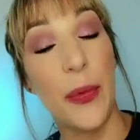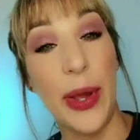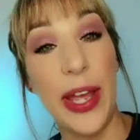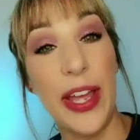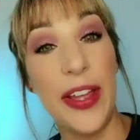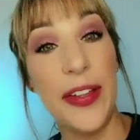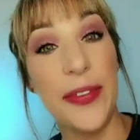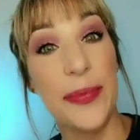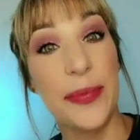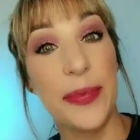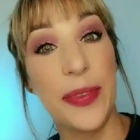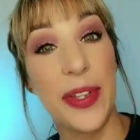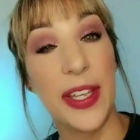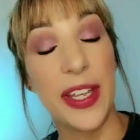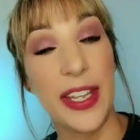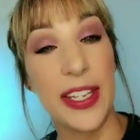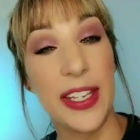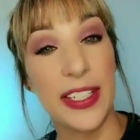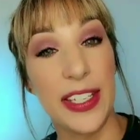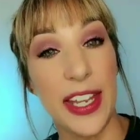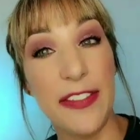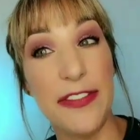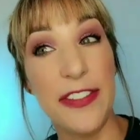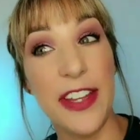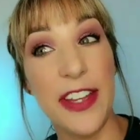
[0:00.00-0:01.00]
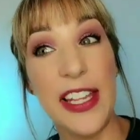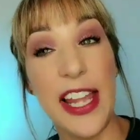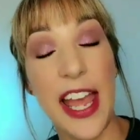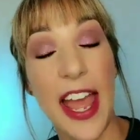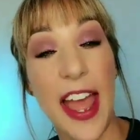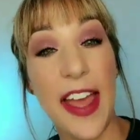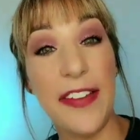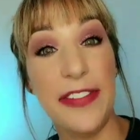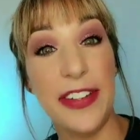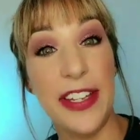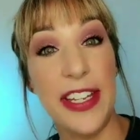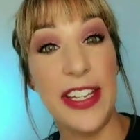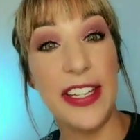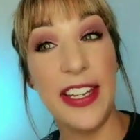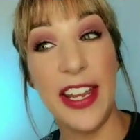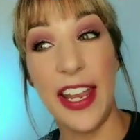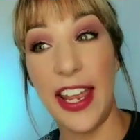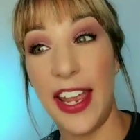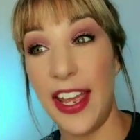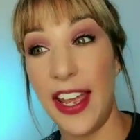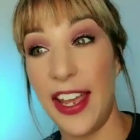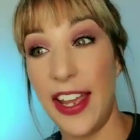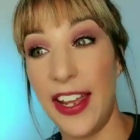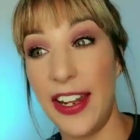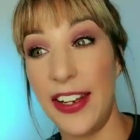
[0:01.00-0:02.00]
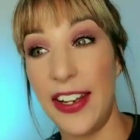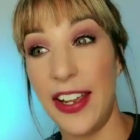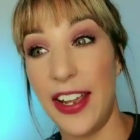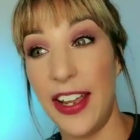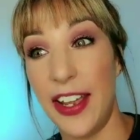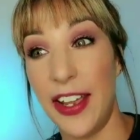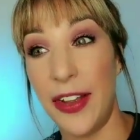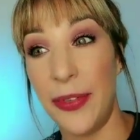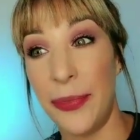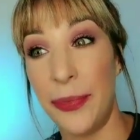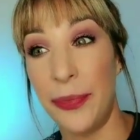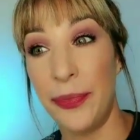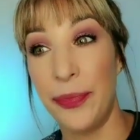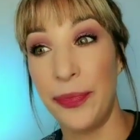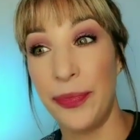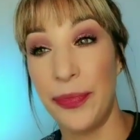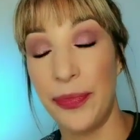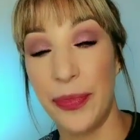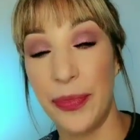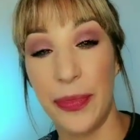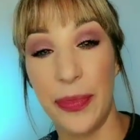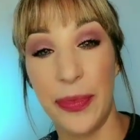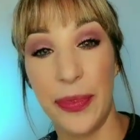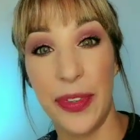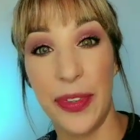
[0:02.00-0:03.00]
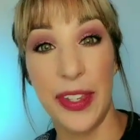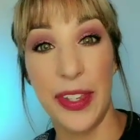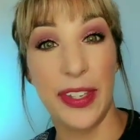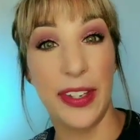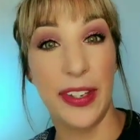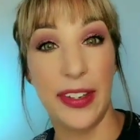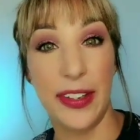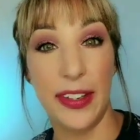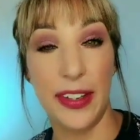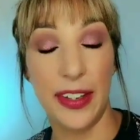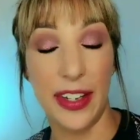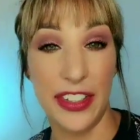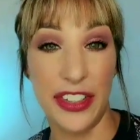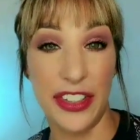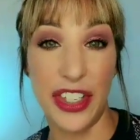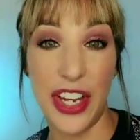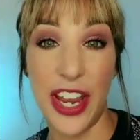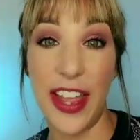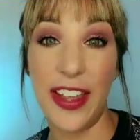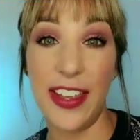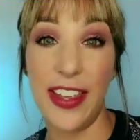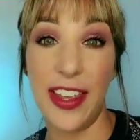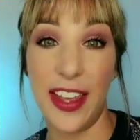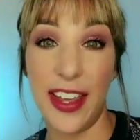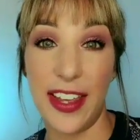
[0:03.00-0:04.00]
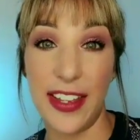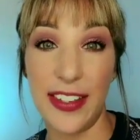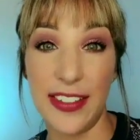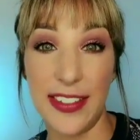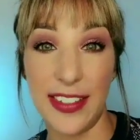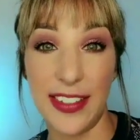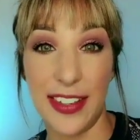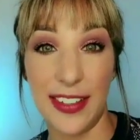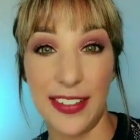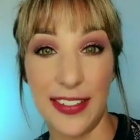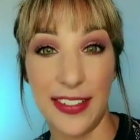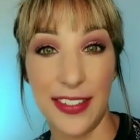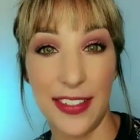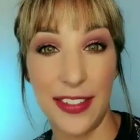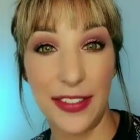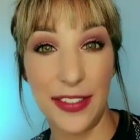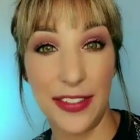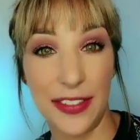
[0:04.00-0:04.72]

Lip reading: Well, have fun laughing at a jackass that